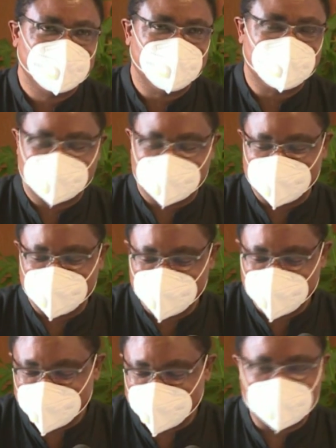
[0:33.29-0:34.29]
but a
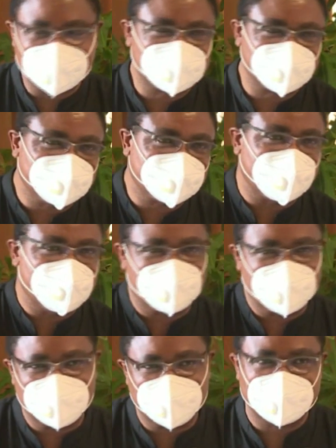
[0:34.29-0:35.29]
new thing to some
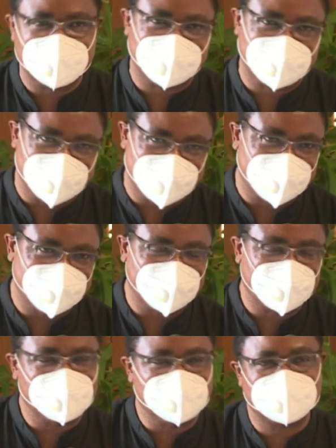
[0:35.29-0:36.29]
people in Kenya
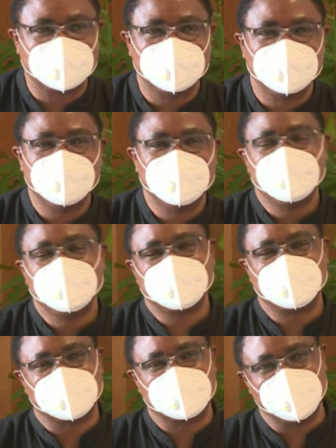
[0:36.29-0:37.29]
because
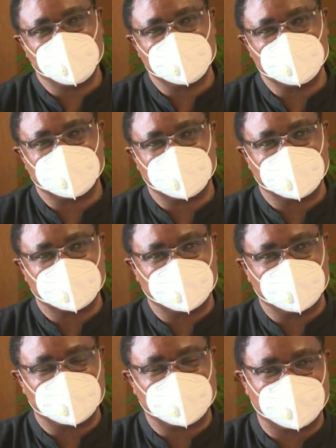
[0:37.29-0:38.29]
technology takes
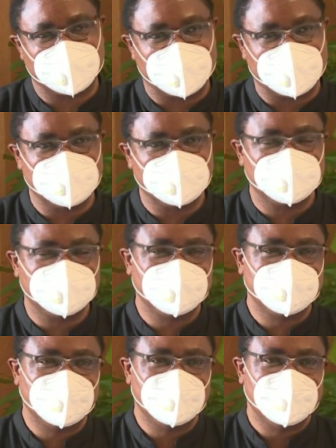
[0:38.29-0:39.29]
its time
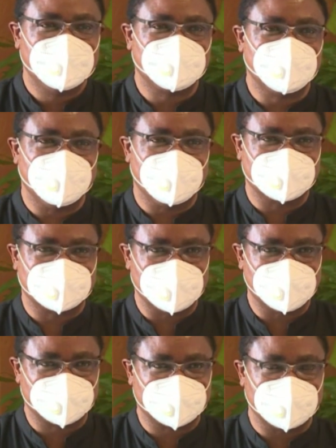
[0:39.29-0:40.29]
to be
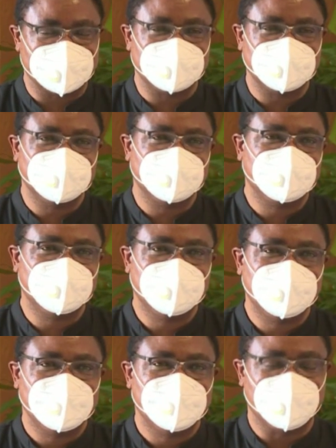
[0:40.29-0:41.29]
accepted
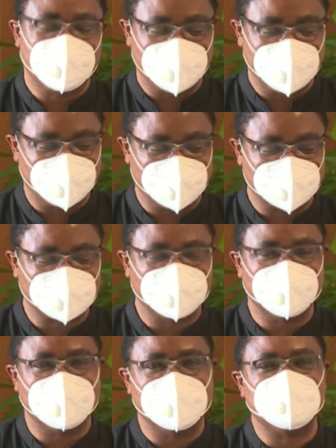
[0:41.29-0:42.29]
for people
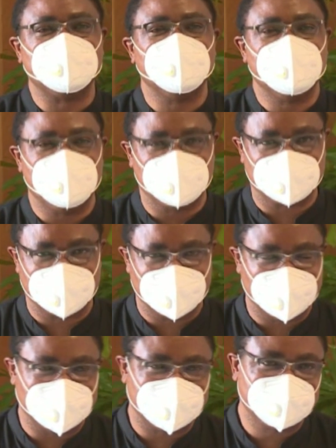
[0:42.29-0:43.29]
to enjoy using
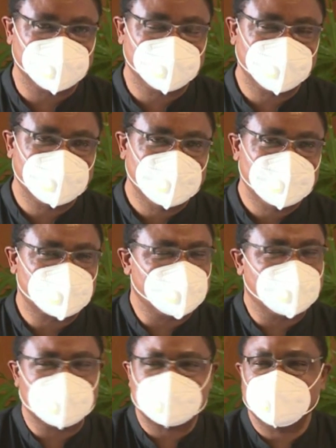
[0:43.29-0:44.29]
it. So
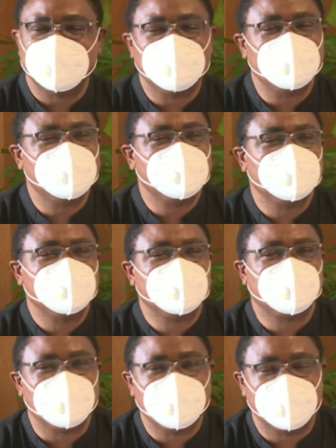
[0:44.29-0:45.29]
there is no
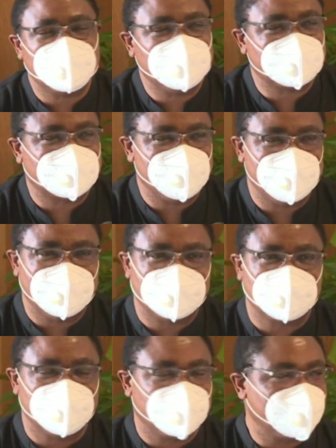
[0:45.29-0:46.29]
form of
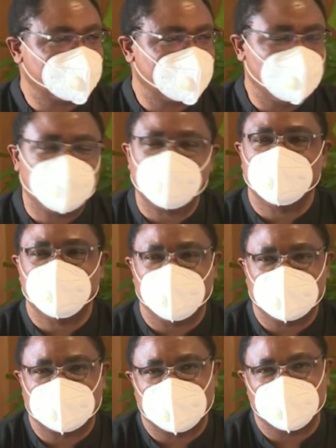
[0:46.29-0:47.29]
discrimination because every
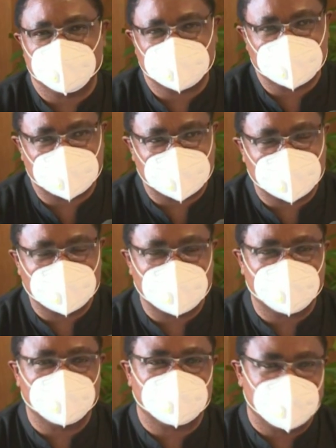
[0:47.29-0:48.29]
university I've visited,
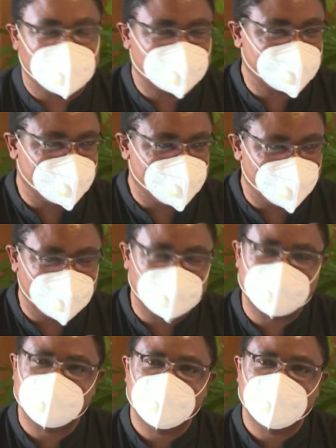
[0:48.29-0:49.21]
I've interacted with,